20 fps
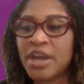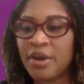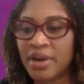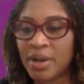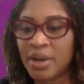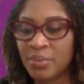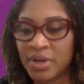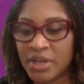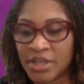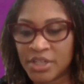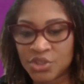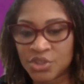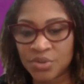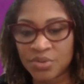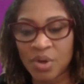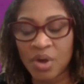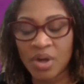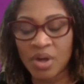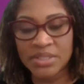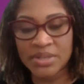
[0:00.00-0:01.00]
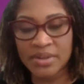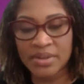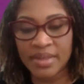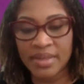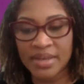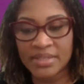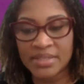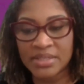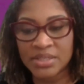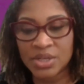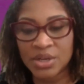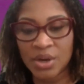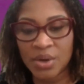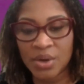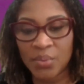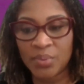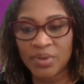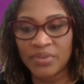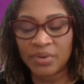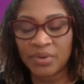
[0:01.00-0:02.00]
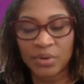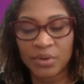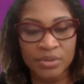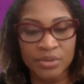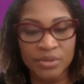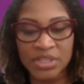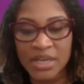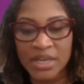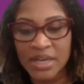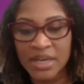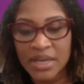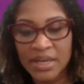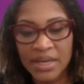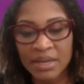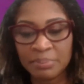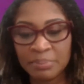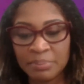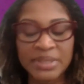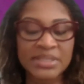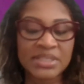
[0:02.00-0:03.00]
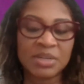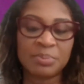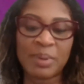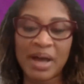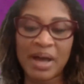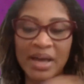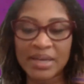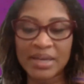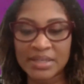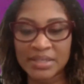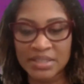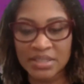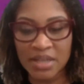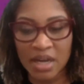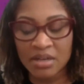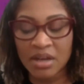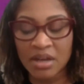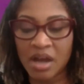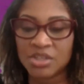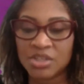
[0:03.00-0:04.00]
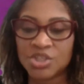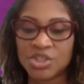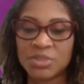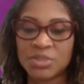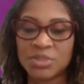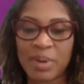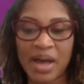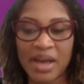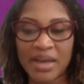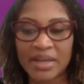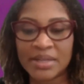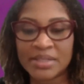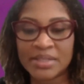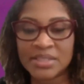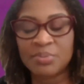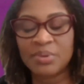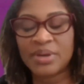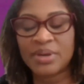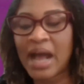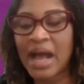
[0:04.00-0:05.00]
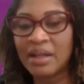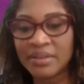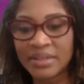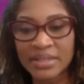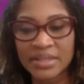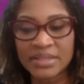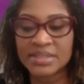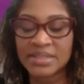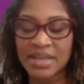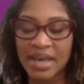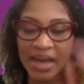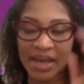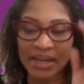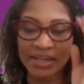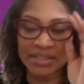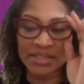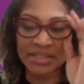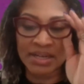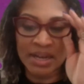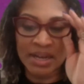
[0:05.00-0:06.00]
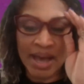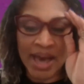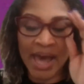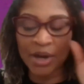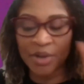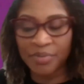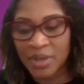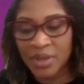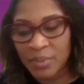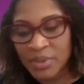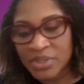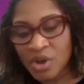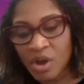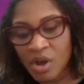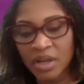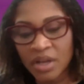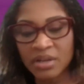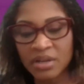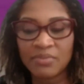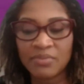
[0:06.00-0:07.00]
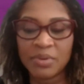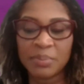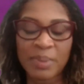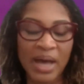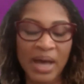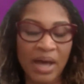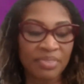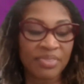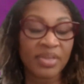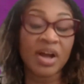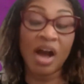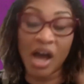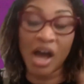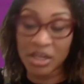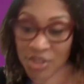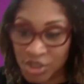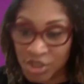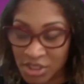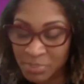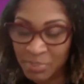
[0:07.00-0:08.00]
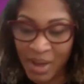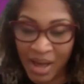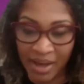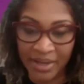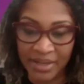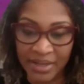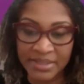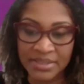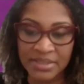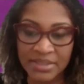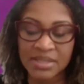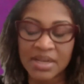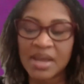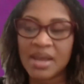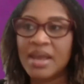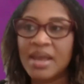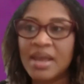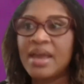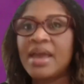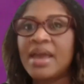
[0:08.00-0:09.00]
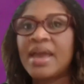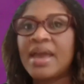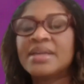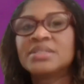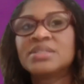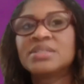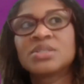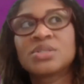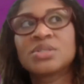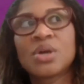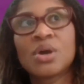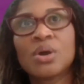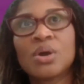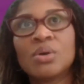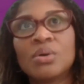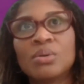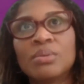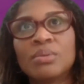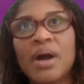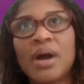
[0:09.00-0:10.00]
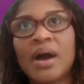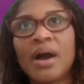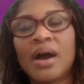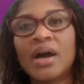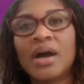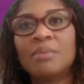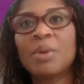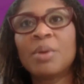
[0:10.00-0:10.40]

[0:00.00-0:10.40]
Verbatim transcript: share, and I want to get your thoughts on this, you know, we've heard implicit bias, unconscious bias. The reality is that I don't think we talk enough about the conscious bias. And so